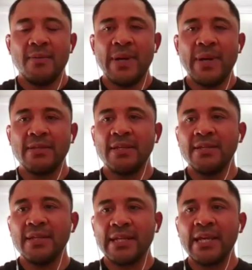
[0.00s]
but
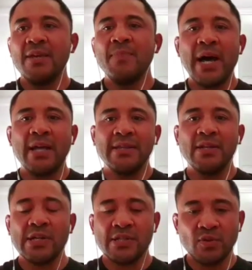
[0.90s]
the key part
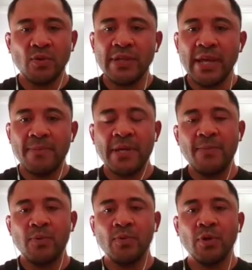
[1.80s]
that I saw that
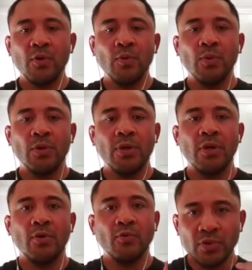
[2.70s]
people who
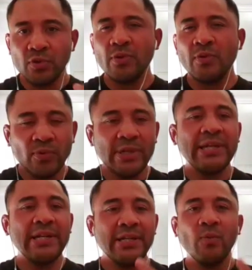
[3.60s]
were doing
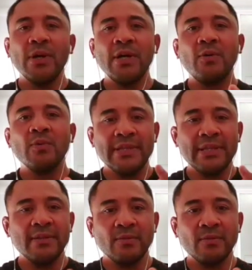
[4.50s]
really well
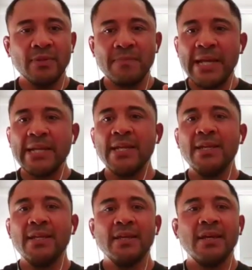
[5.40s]
with
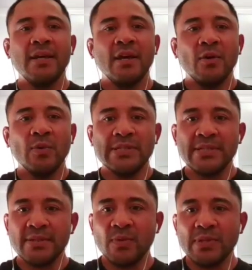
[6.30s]
money
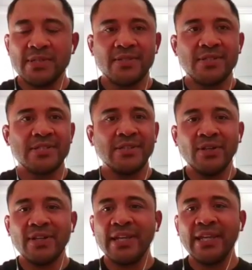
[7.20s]
was just
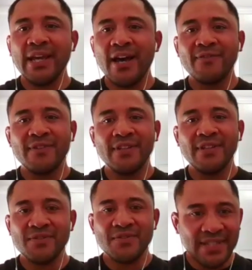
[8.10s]
looking after
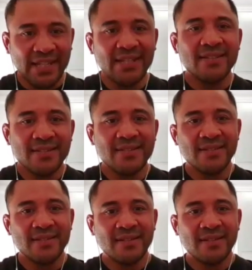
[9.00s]
those cents,